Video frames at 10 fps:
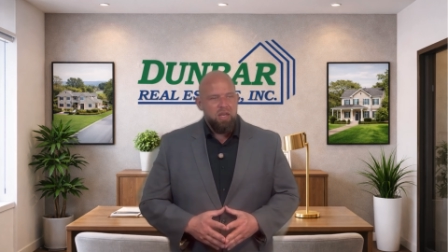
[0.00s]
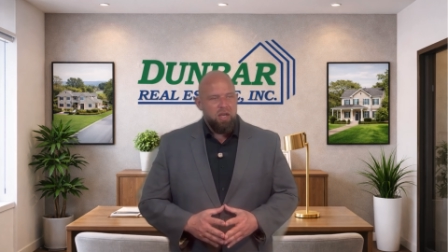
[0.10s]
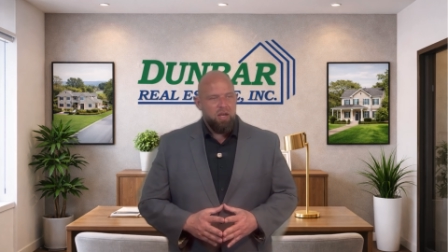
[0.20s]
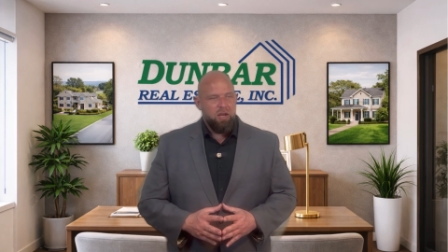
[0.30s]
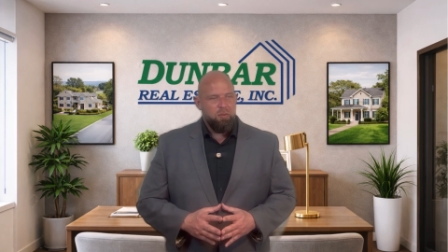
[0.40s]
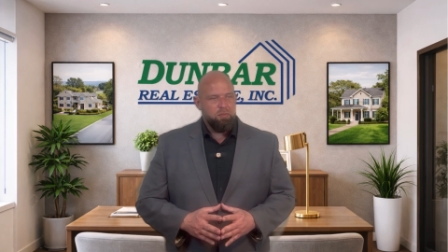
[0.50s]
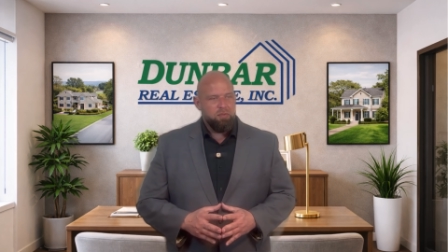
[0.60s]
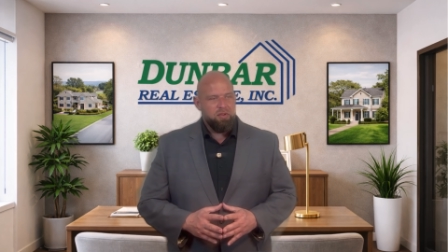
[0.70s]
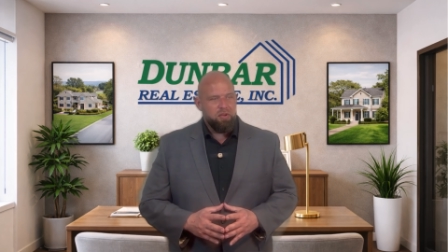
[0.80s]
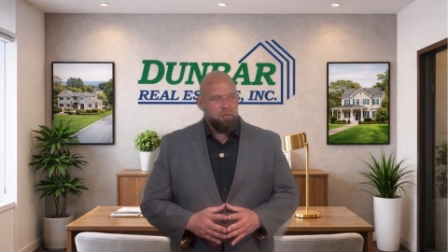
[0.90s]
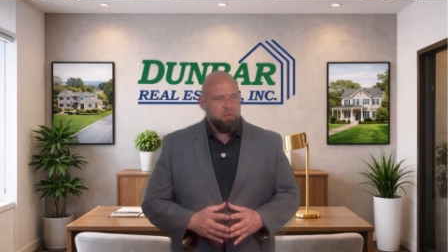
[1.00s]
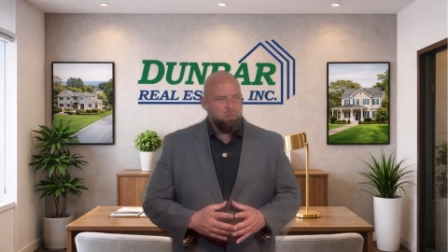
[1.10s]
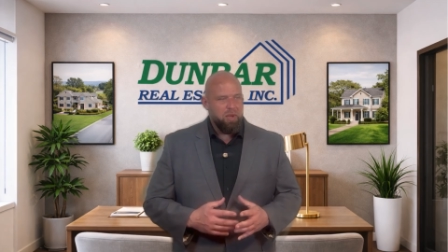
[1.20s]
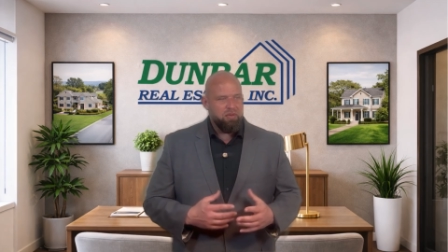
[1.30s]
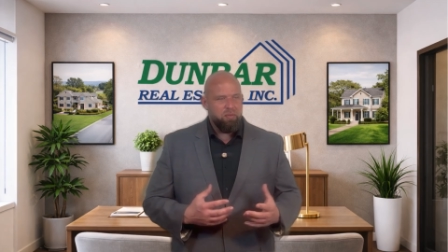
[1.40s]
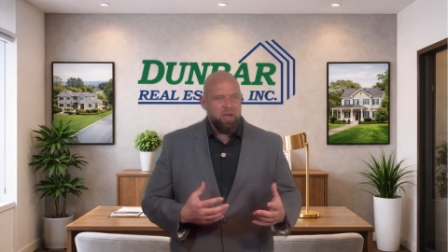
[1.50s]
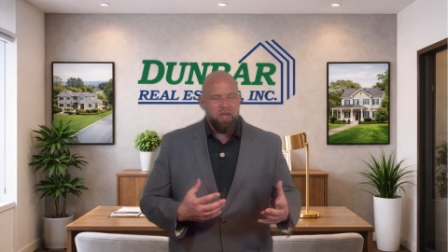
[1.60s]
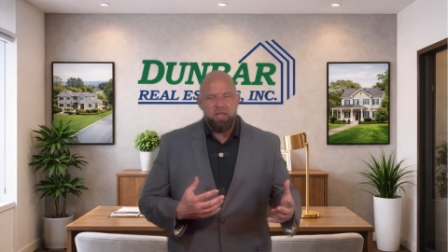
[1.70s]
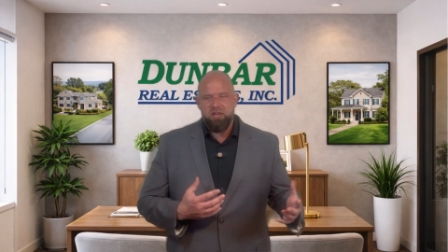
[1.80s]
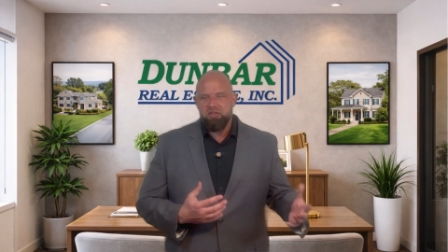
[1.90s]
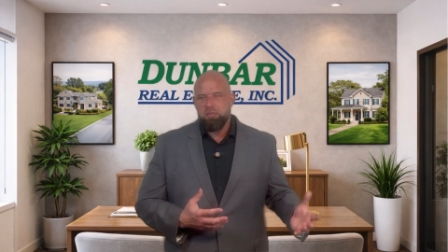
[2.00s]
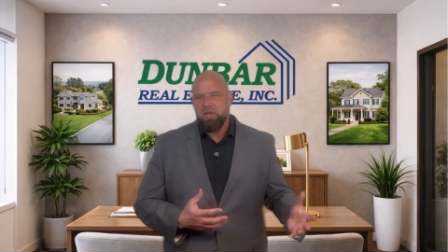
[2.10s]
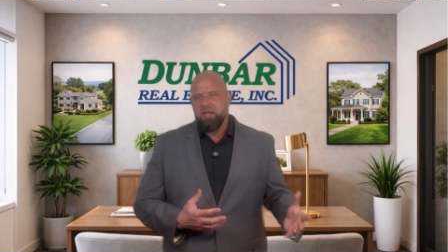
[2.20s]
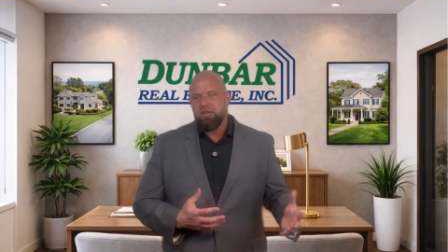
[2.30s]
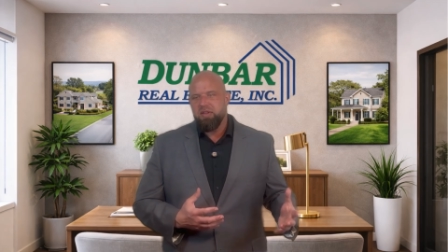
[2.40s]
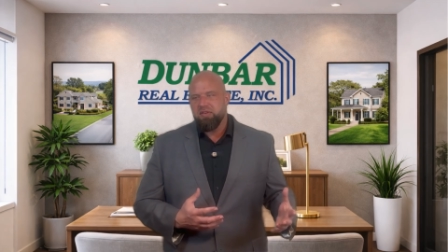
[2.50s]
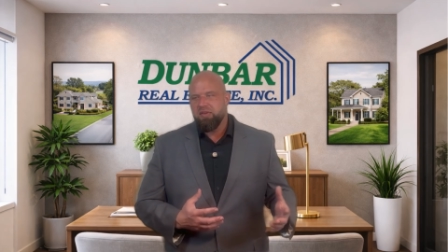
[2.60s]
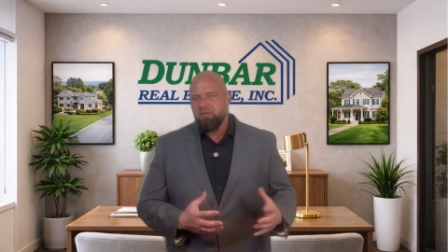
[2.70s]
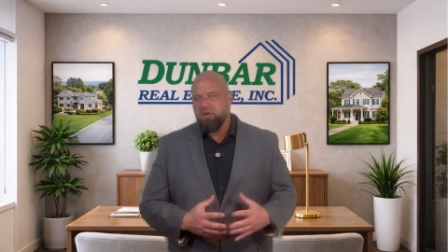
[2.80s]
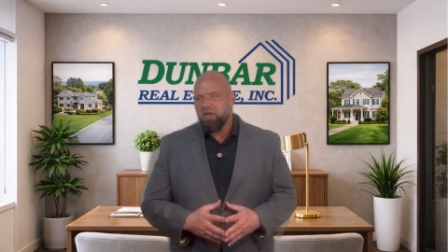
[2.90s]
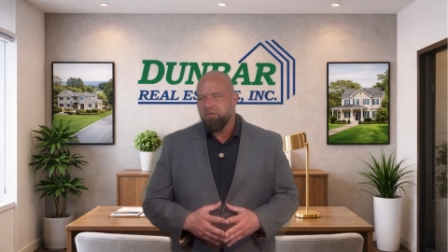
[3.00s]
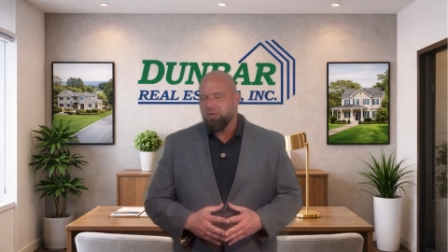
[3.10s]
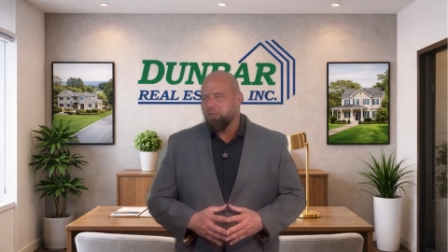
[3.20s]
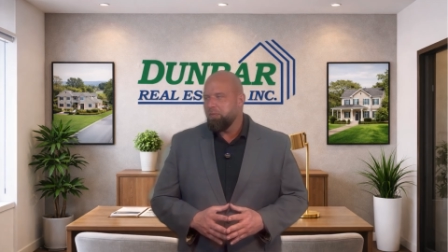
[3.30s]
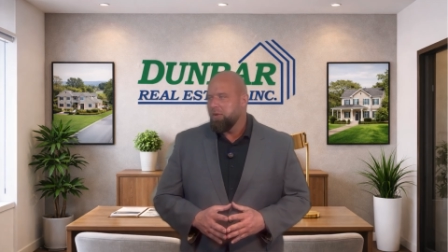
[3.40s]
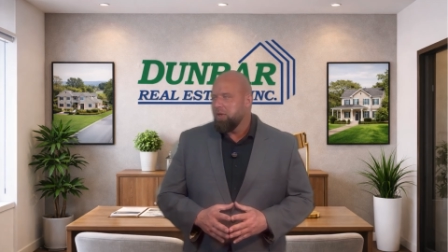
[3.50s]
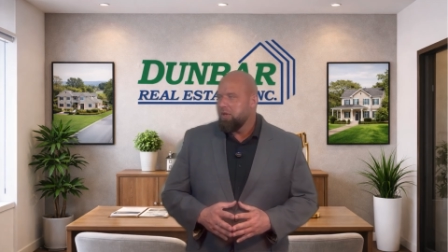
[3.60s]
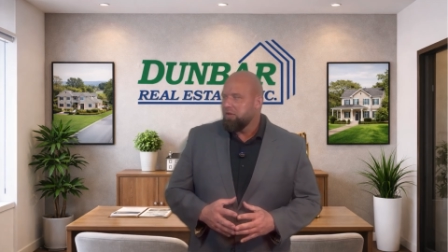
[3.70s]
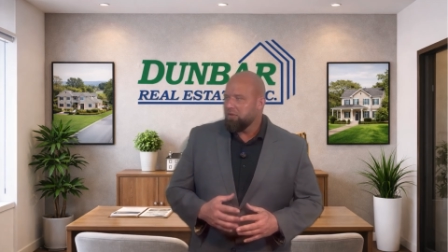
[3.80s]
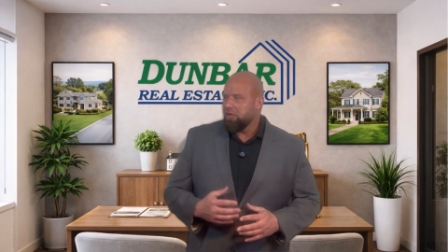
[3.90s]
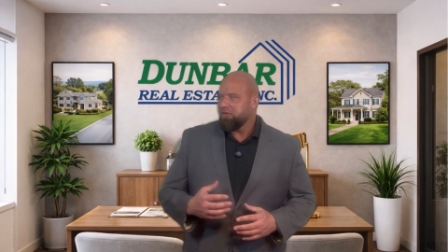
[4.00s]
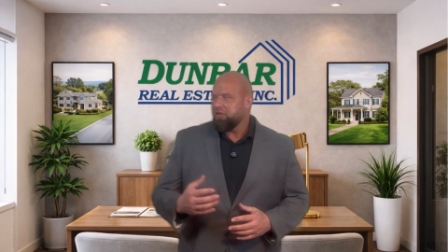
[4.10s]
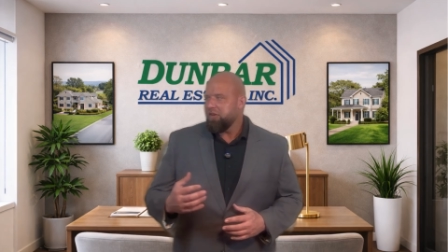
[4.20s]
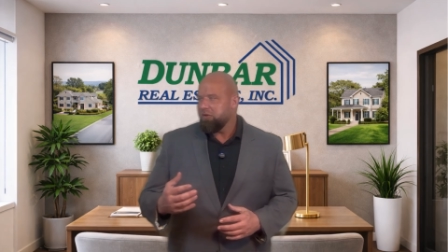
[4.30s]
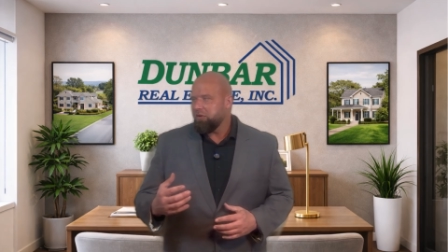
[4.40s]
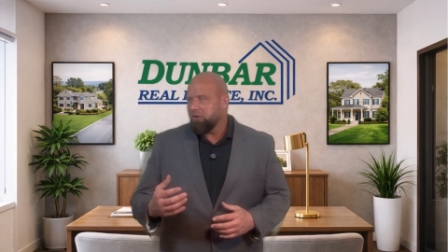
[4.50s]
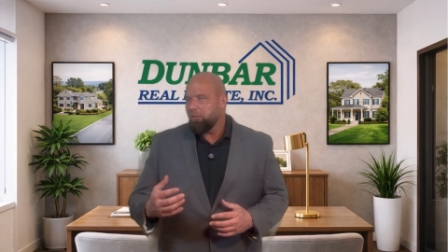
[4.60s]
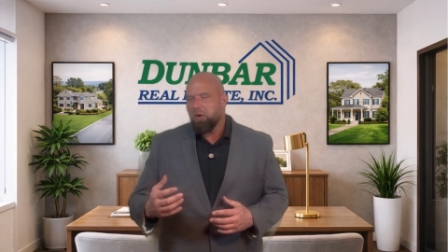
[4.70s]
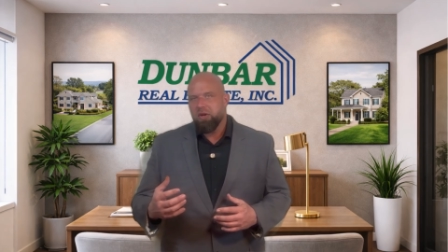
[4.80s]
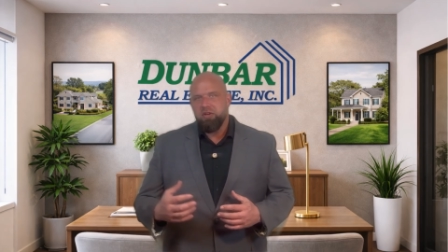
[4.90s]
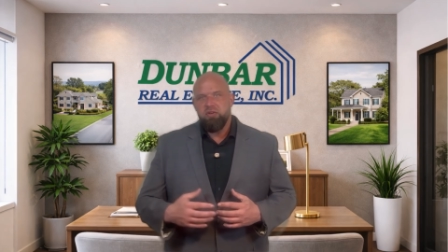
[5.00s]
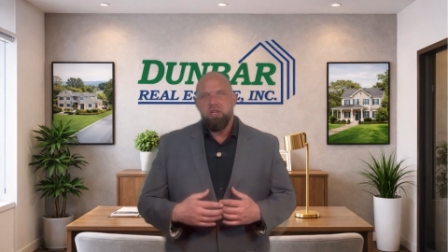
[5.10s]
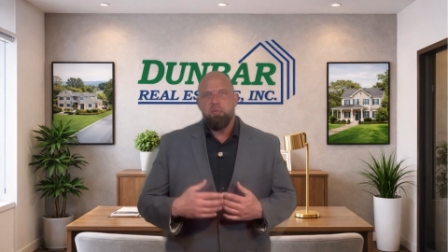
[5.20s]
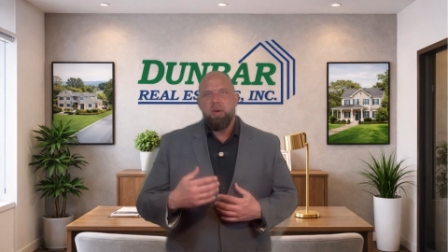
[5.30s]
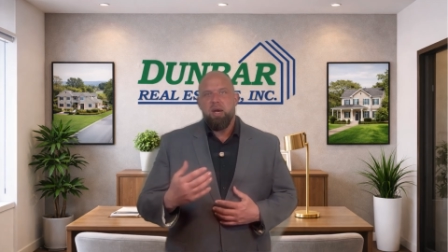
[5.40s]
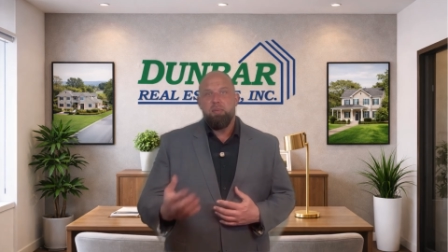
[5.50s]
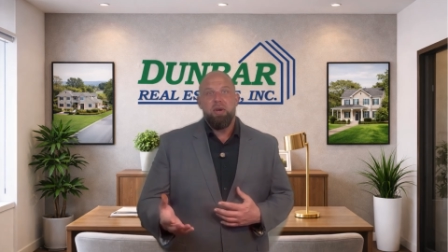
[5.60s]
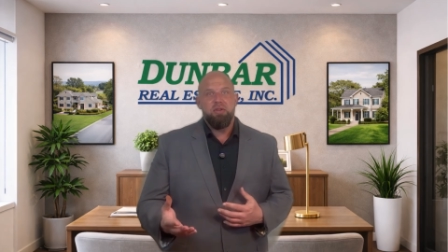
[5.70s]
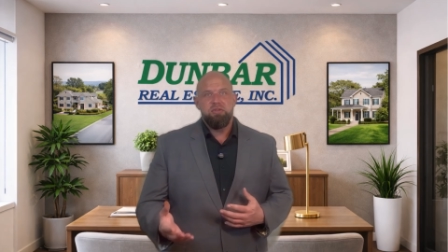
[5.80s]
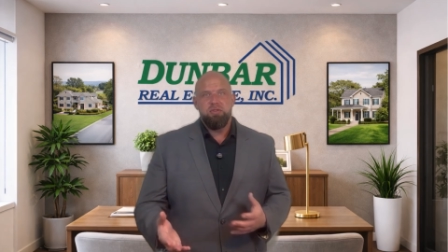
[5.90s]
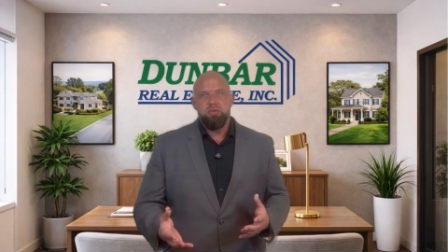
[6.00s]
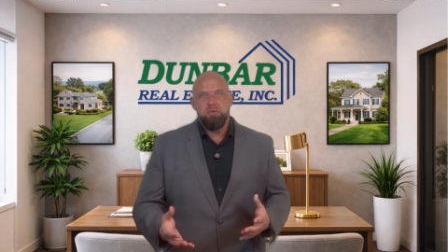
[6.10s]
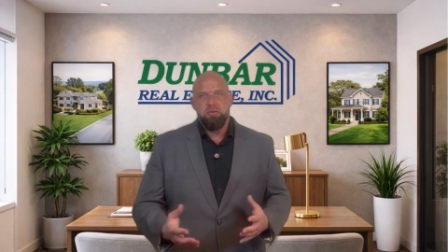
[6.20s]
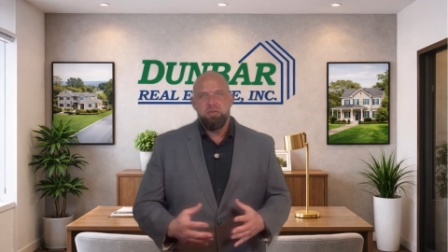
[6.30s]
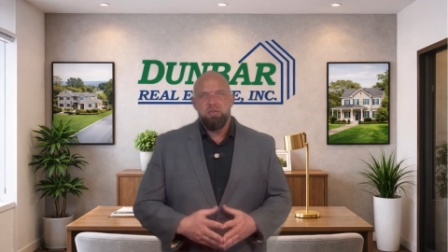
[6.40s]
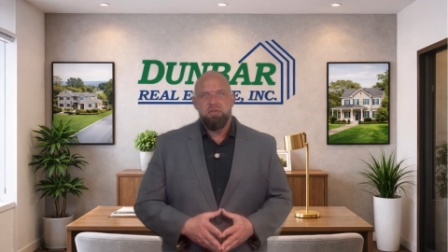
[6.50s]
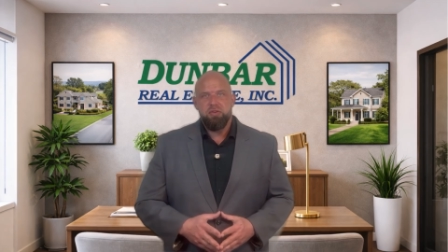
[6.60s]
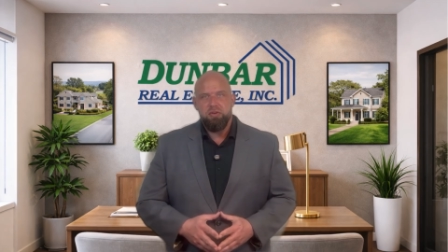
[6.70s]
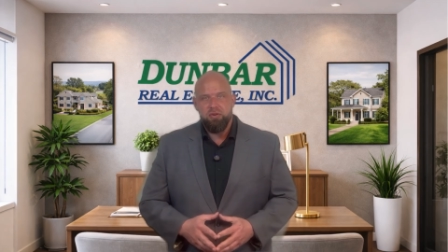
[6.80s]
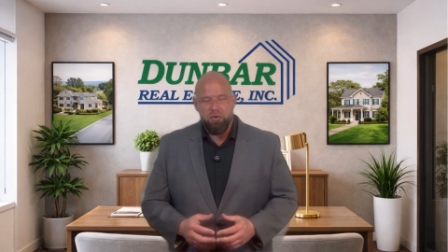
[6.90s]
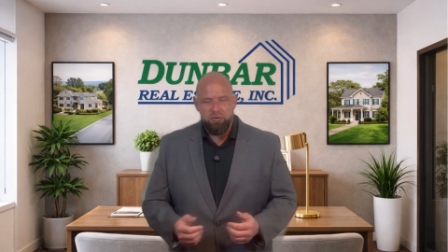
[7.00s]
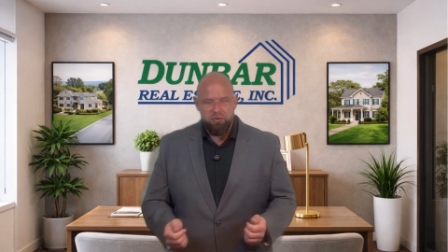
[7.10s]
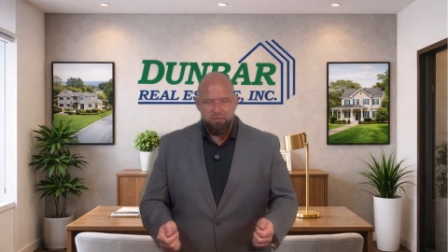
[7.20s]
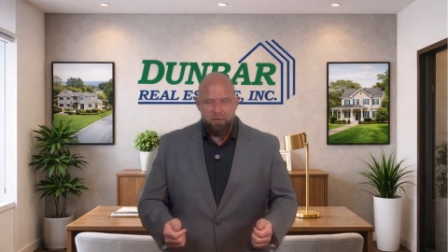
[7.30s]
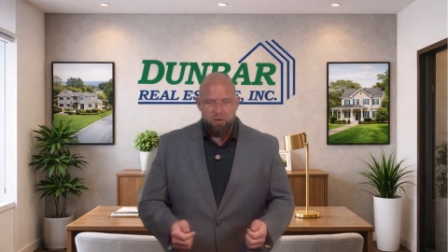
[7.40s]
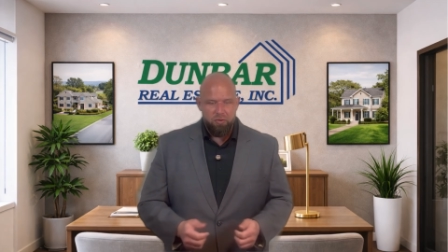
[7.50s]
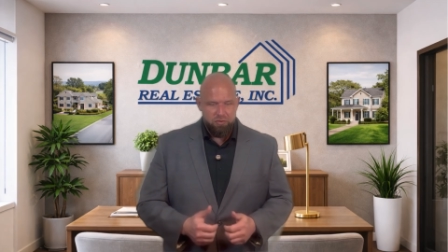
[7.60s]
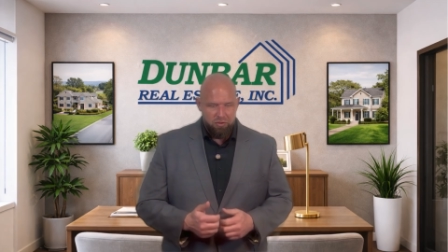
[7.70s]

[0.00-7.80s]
So the best way I can explain this, so let's say you're in the market, you need to buy a pair of shoes. So you're on your phone, you're